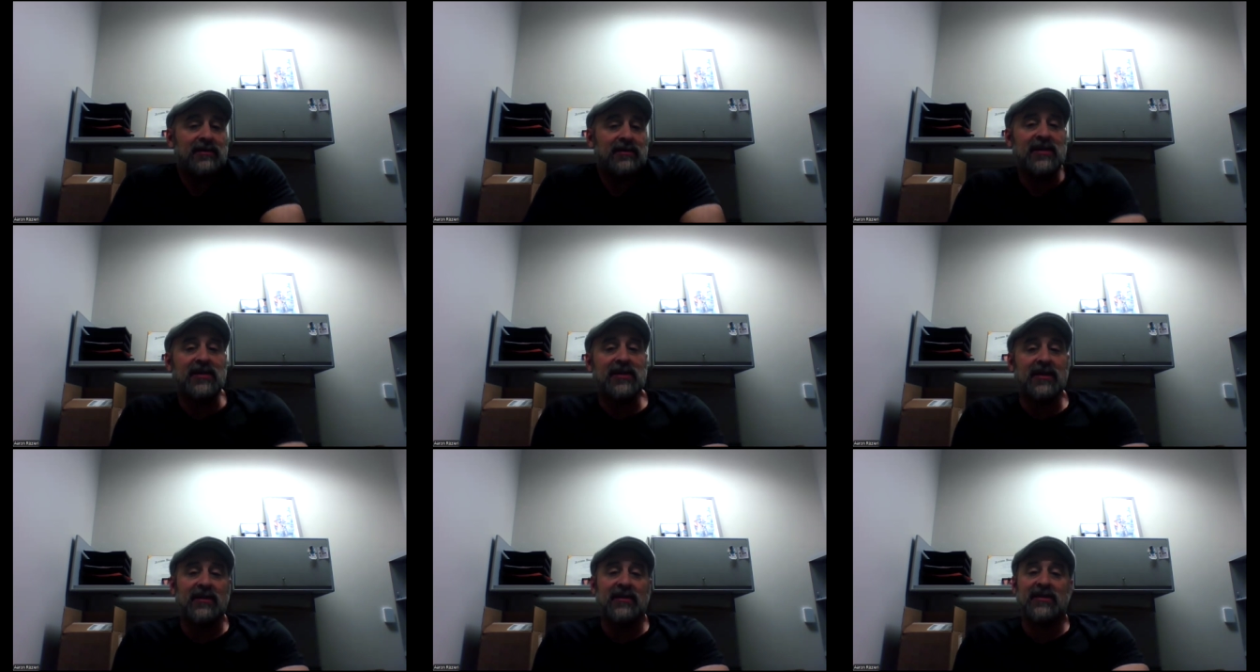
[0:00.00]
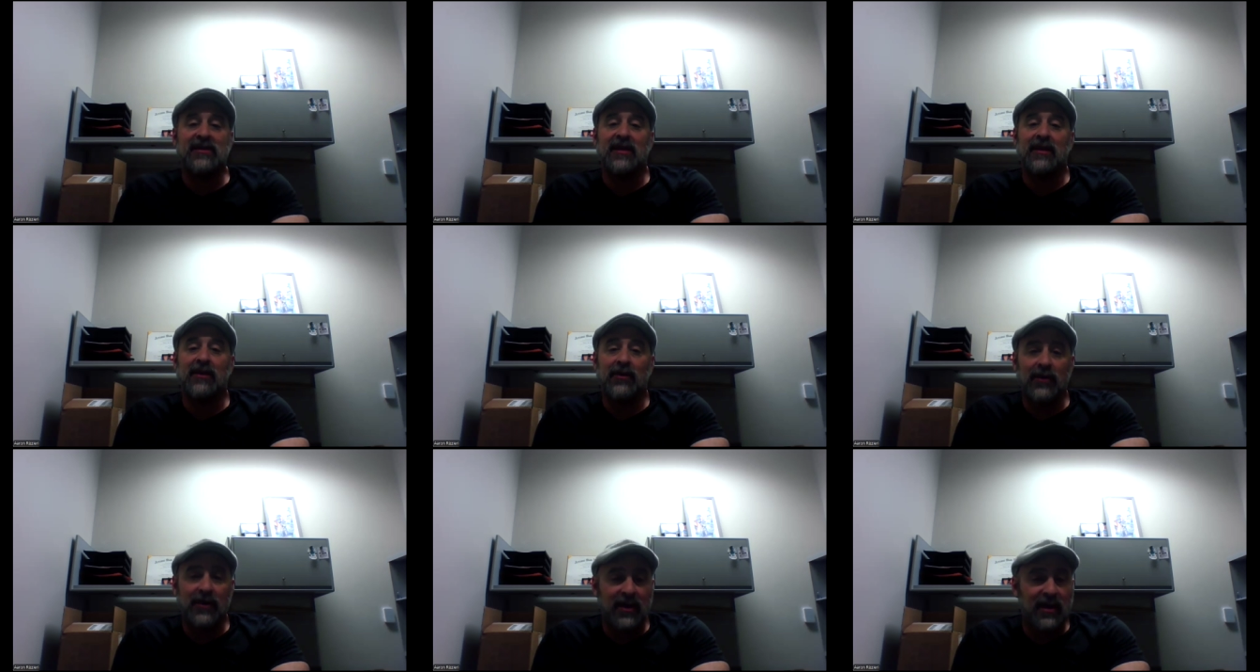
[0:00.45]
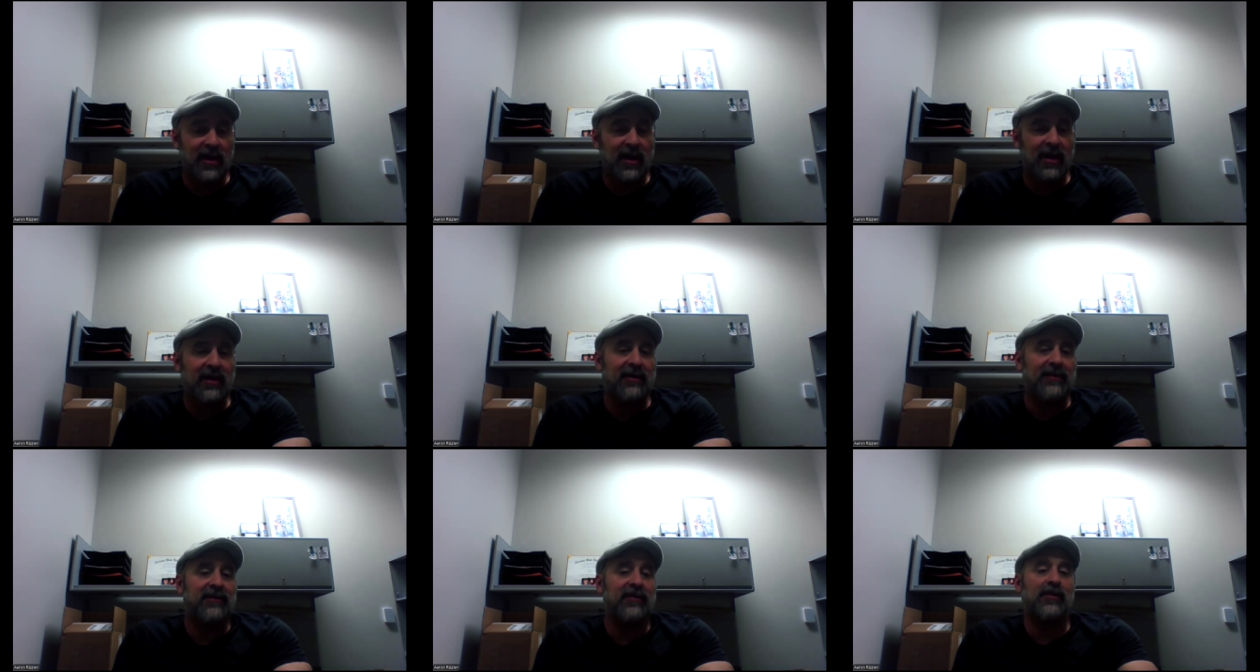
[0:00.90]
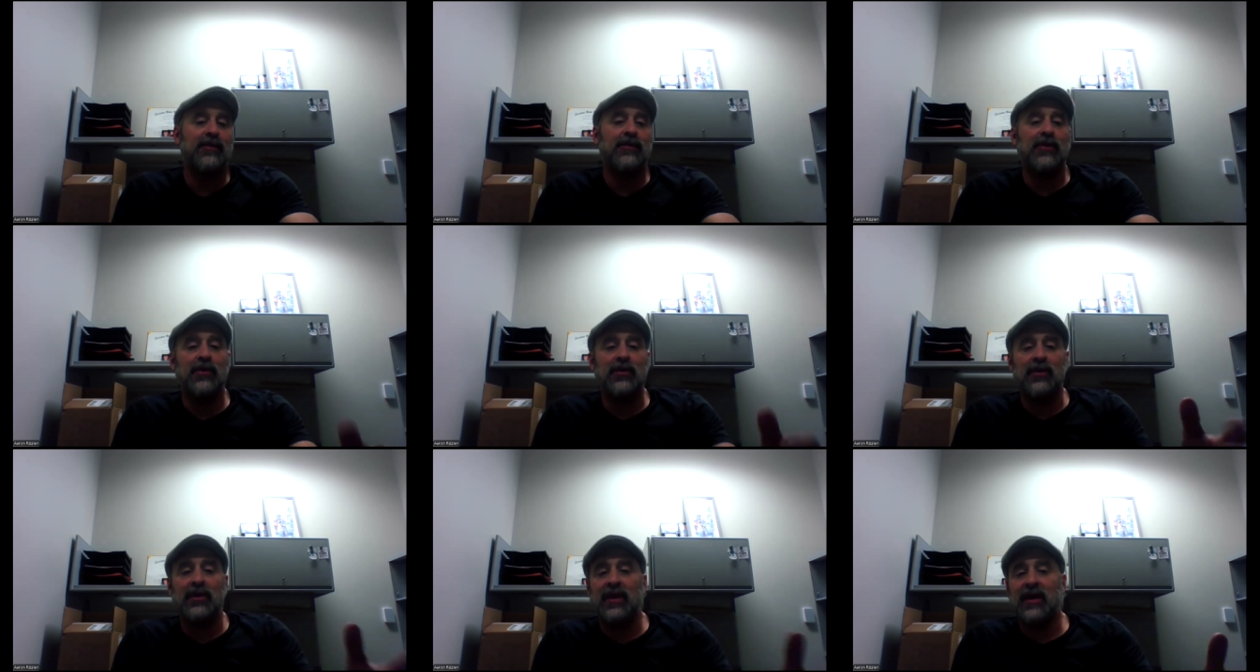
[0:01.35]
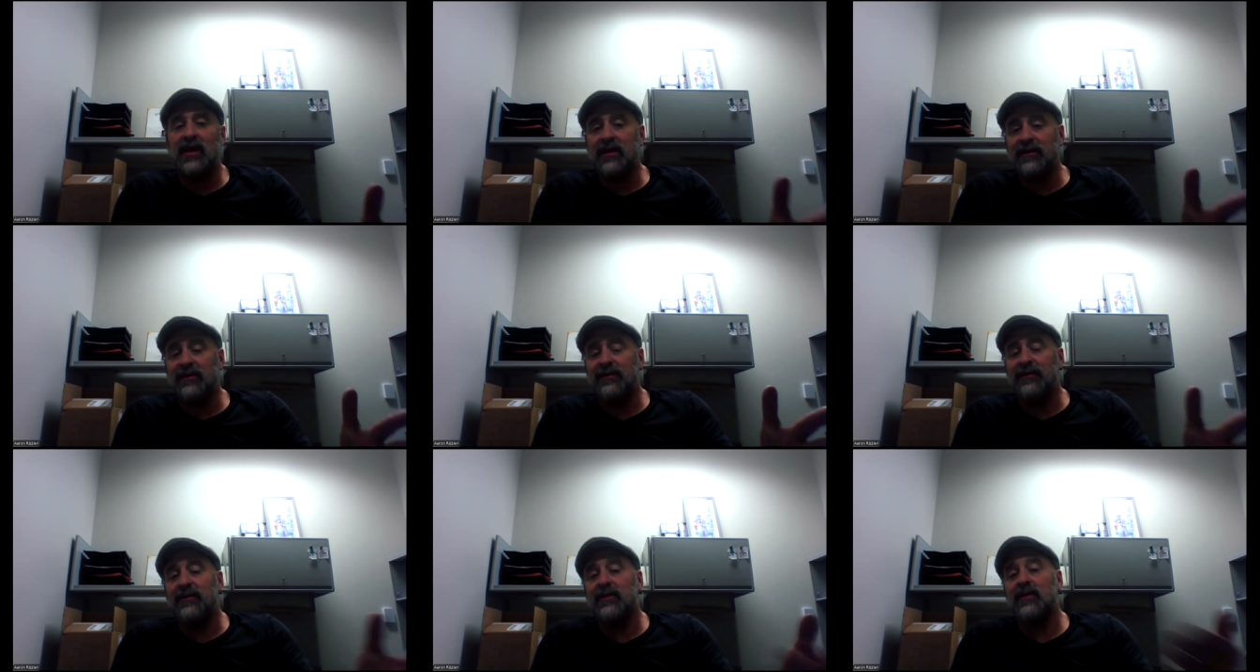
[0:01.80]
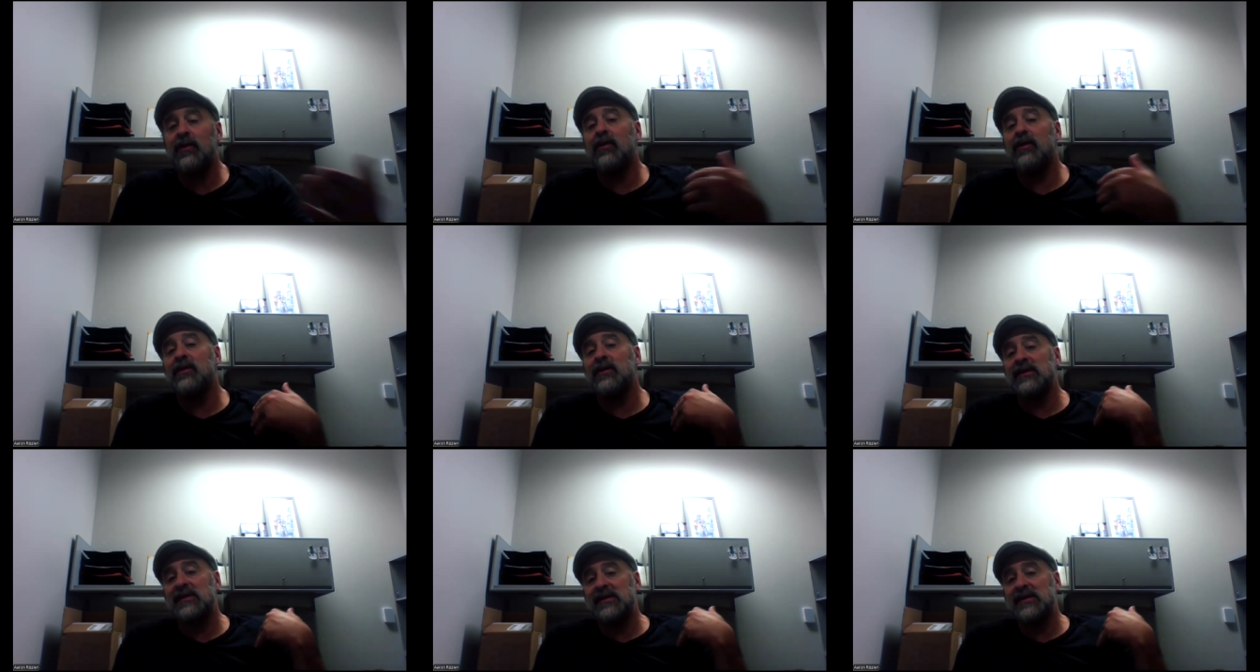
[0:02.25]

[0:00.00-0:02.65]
She's going to say, okay, if you're pro-life and you want to